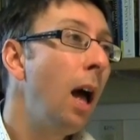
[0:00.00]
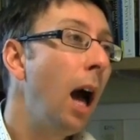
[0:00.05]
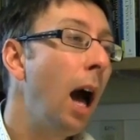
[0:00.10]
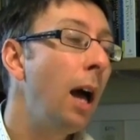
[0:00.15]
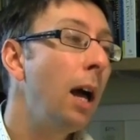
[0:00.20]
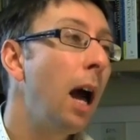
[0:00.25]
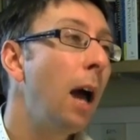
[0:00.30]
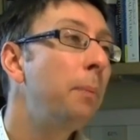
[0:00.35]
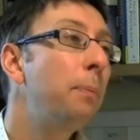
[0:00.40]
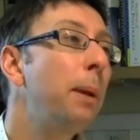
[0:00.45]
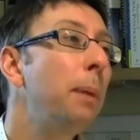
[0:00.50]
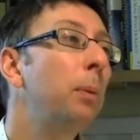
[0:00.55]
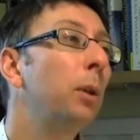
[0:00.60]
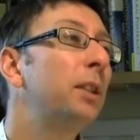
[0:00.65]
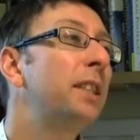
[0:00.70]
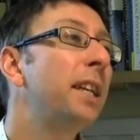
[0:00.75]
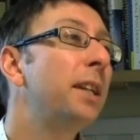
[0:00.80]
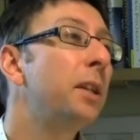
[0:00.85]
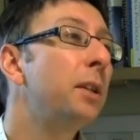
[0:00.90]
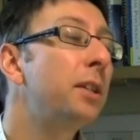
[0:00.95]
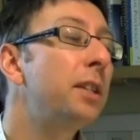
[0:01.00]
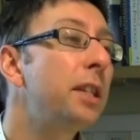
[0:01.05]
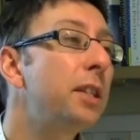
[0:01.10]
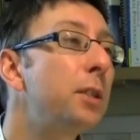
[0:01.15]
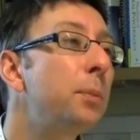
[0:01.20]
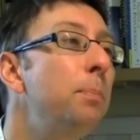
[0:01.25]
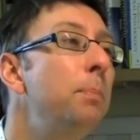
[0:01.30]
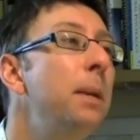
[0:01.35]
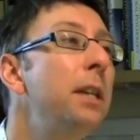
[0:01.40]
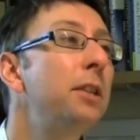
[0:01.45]
And people didn't
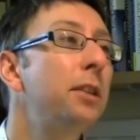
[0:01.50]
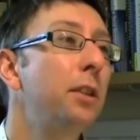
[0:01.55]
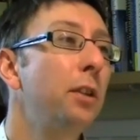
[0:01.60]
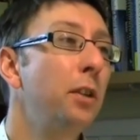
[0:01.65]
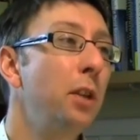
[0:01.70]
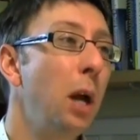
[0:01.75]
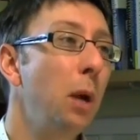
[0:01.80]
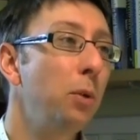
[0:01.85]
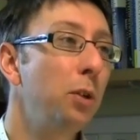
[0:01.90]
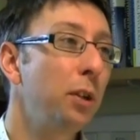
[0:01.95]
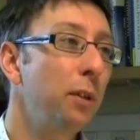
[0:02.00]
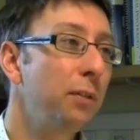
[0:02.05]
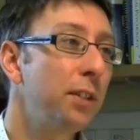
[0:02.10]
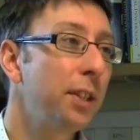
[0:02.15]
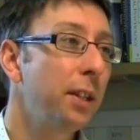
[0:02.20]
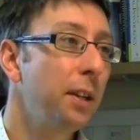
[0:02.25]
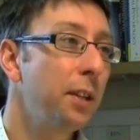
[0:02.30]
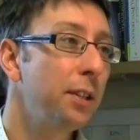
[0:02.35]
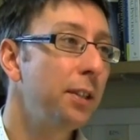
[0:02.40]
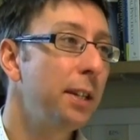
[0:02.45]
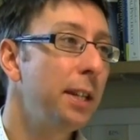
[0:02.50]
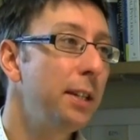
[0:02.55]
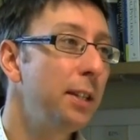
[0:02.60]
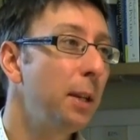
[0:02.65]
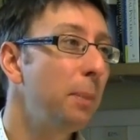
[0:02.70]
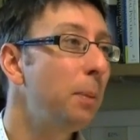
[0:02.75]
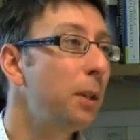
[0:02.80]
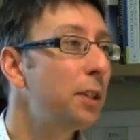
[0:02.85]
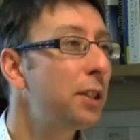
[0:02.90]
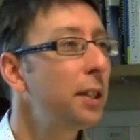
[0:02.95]
dismiss the notion of
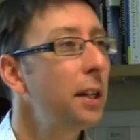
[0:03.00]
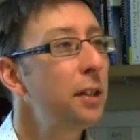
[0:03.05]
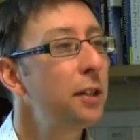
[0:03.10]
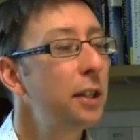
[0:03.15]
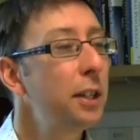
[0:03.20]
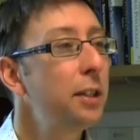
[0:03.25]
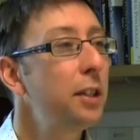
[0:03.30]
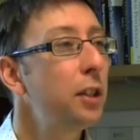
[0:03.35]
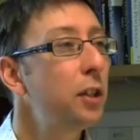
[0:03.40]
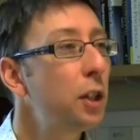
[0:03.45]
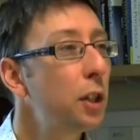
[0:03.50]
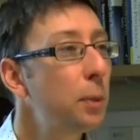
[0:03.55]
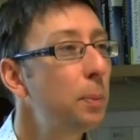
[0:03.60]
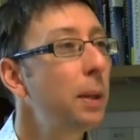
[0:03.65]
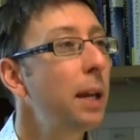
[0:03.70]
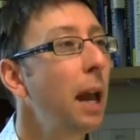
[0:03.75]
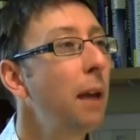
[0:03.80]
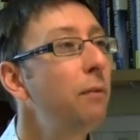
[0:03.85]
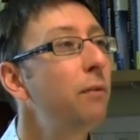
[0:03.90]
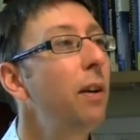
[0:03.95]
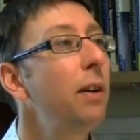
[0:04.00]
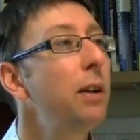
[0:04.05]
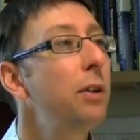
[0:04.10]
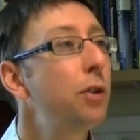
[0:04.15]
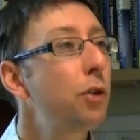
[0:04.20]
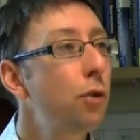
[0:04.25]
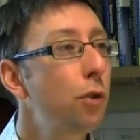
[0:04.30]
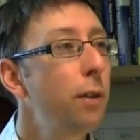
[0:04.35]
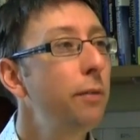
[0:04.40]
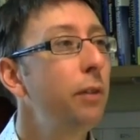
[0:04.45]
synesthesia, but synesthesia just became very
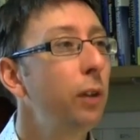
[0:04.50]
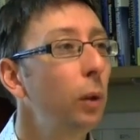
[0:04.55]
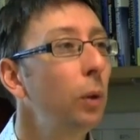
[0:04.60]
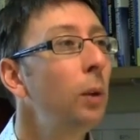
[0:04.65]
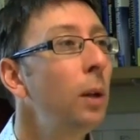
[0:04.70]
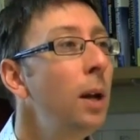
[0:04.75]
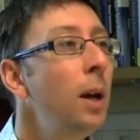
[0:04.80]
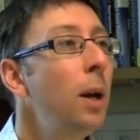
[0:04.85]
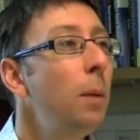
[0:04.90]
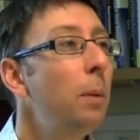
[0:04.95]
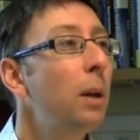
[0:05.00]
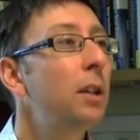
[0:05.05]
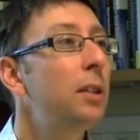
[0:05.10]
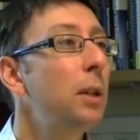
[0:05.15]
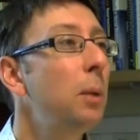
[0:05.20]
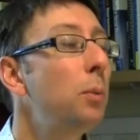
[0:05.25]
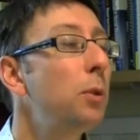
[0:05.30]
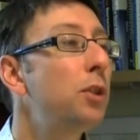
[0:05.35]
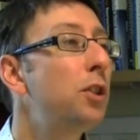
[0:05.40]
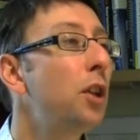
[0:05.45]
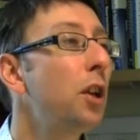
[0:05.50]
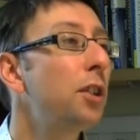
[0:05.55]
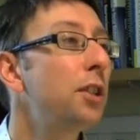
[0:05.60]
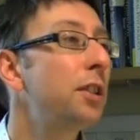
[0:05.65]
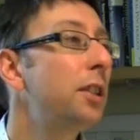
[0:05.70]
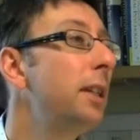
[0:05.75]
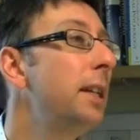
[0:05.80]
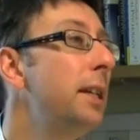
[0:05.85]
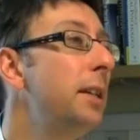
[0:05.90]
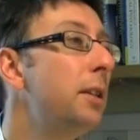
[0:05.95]
trivial because it was
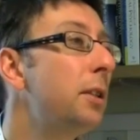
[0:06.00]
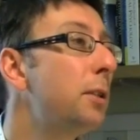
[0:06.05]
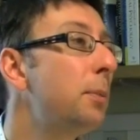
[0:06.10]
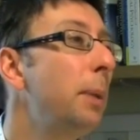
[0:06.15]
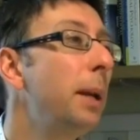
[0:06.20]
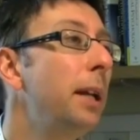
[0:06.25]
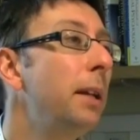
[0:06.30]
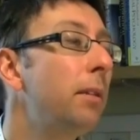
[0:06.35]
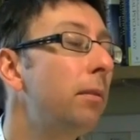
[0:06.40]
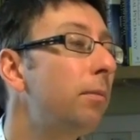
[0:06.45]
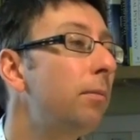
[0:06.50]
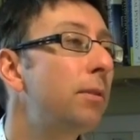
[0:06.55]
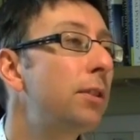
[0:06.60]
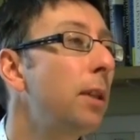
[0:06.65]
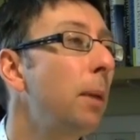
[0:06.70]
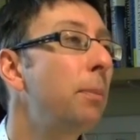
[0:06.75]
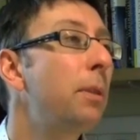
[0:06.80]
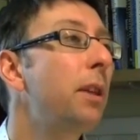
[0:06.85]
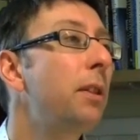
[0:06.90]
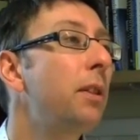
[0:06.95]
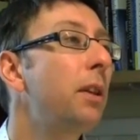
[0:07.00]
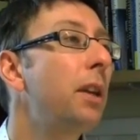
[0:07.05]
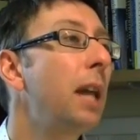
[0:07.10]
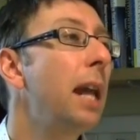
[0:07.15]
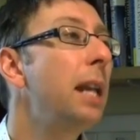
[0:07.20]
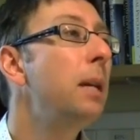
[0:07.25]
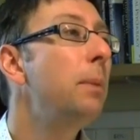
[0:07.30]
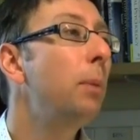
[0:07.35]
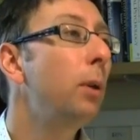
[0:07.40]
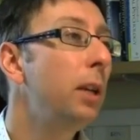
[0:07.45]
just seen as being something that
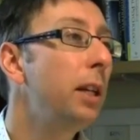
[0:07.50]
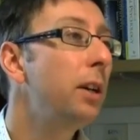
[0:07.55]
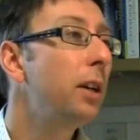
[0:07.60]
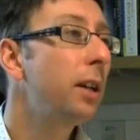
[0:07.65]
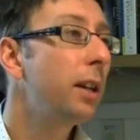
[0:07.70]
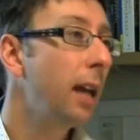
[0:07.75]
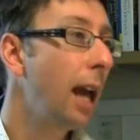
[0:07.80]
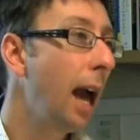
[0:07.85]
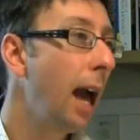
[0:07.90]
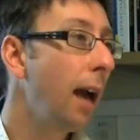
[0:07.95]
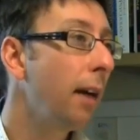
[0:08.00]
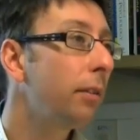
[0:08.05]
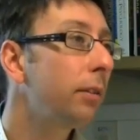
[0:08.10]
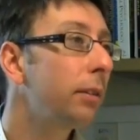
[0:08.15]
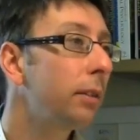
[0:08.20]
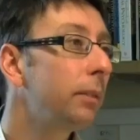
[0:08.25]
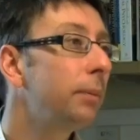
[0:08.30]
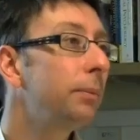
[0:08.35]
anybody could have.